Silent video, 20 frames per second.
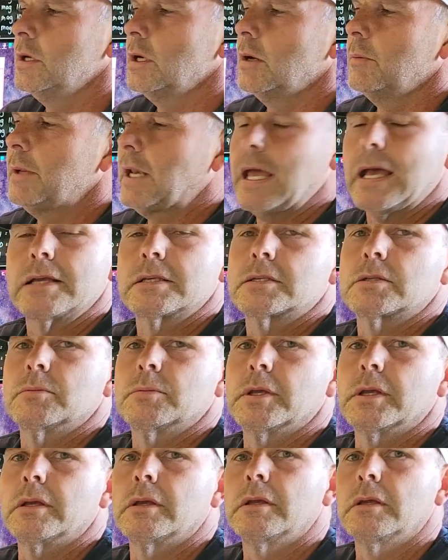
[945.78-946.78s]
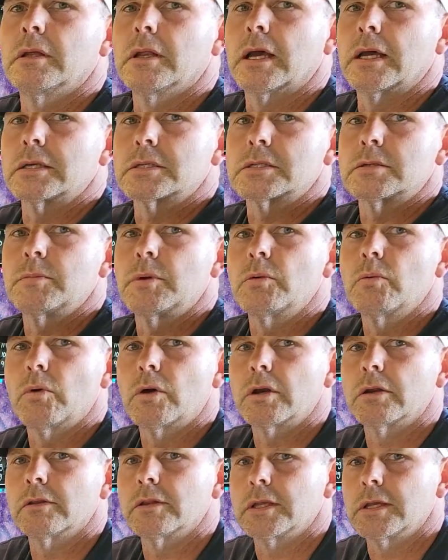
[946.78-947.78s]
It has to be. It has to be
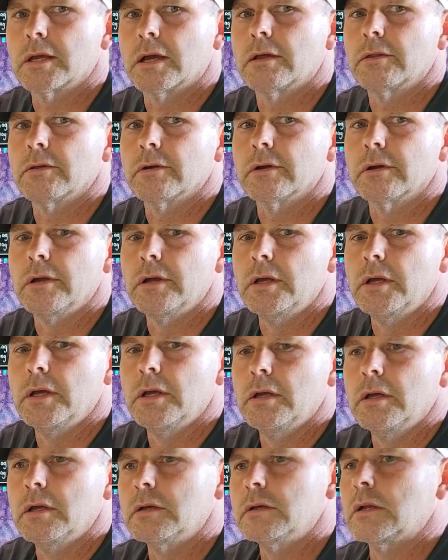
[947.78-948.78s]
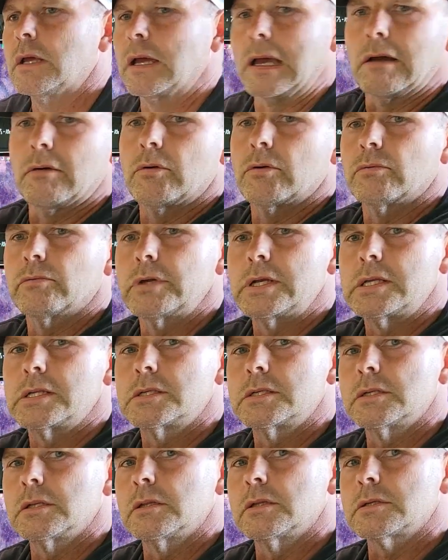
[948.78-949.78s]
one or the other. How it
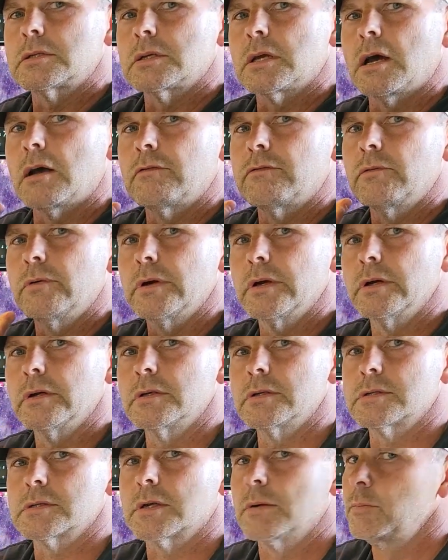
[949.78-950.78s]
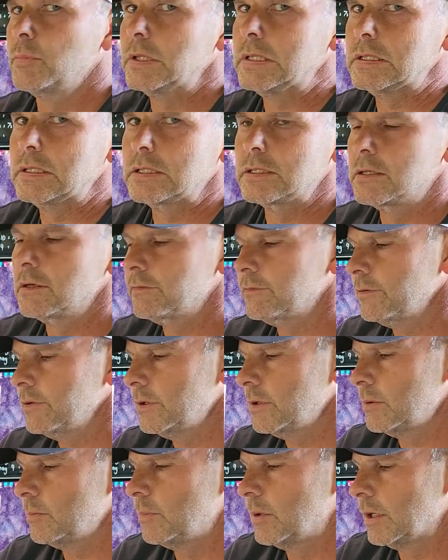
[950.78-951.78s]
reads into the software is completely
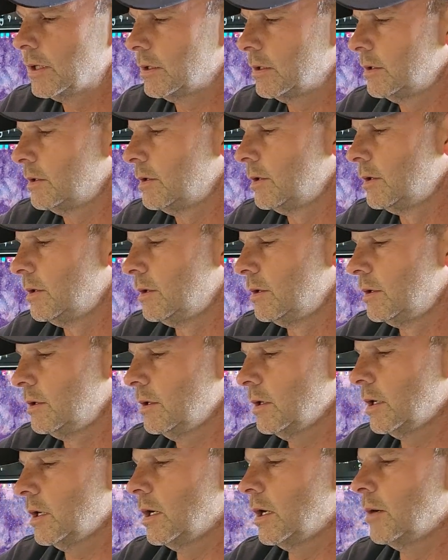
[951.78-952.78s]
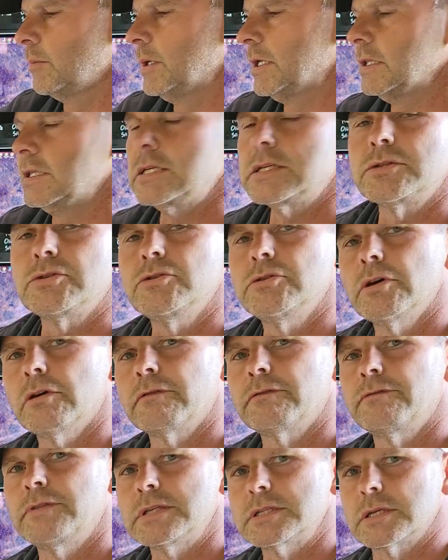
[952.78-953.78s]
different, but at least you know
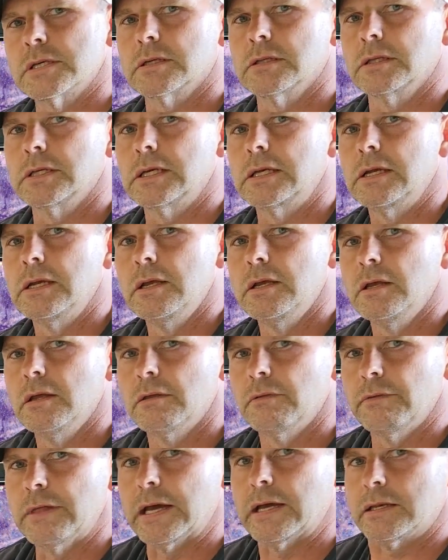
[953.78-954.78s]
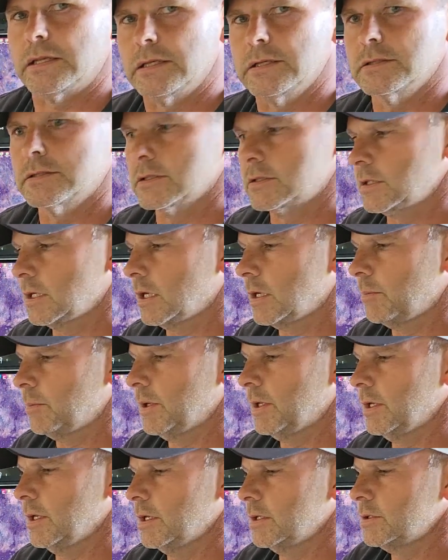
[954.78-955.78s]
physically that is a top
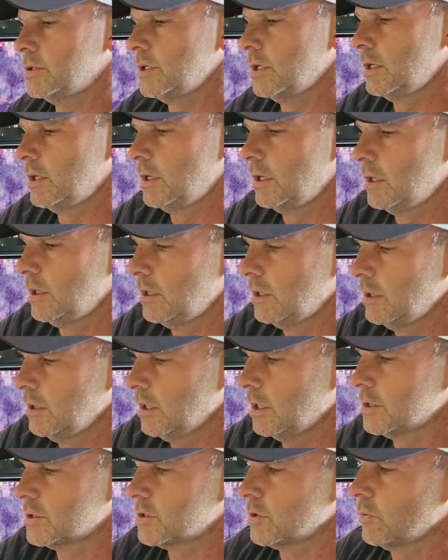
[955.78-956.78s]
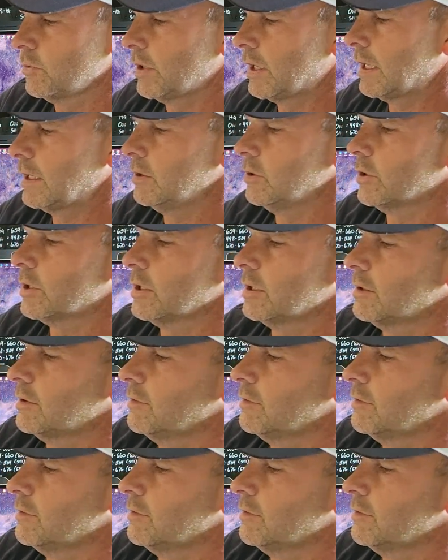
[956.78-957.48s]
edge. And so when I look at a